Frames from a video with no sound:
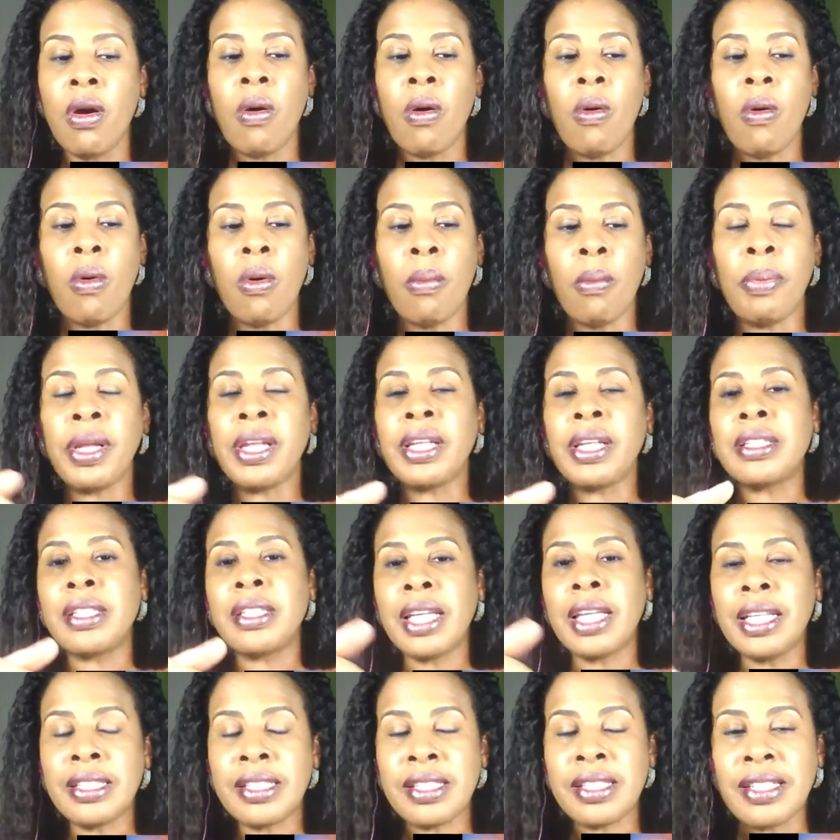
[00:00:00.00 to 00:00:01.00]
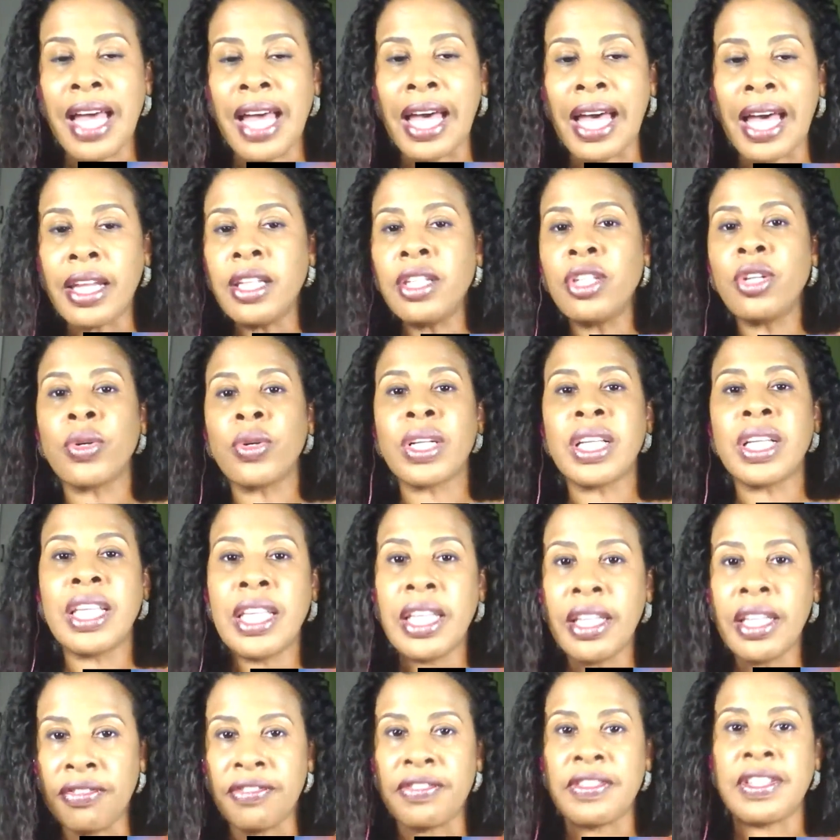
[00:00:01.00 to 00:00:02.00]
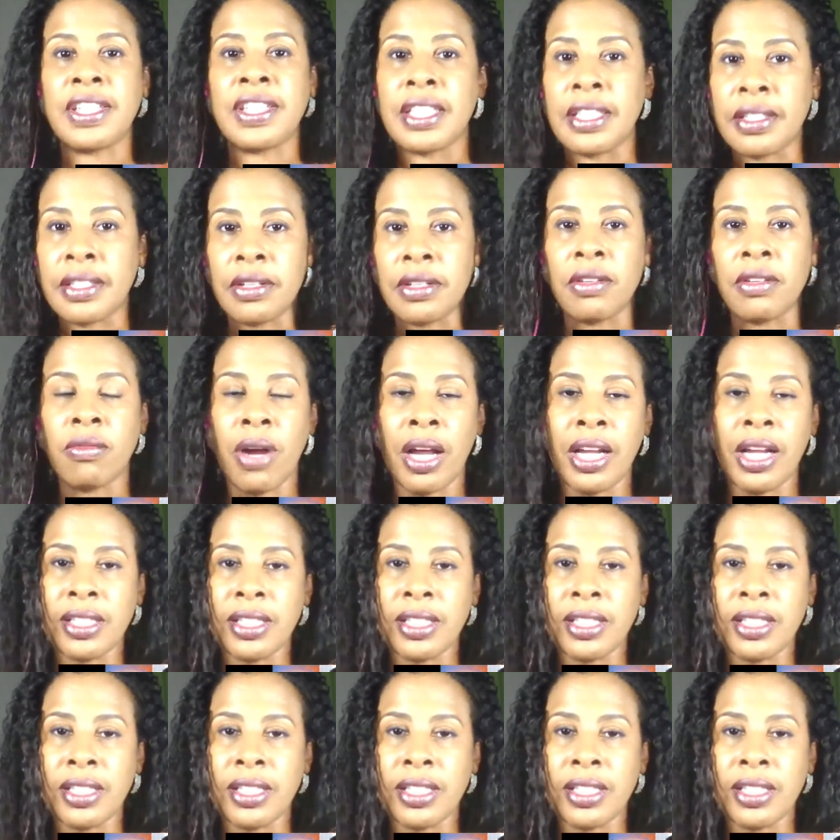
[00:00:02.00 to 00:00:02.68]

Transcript: Or, but it's not in your gifting, right?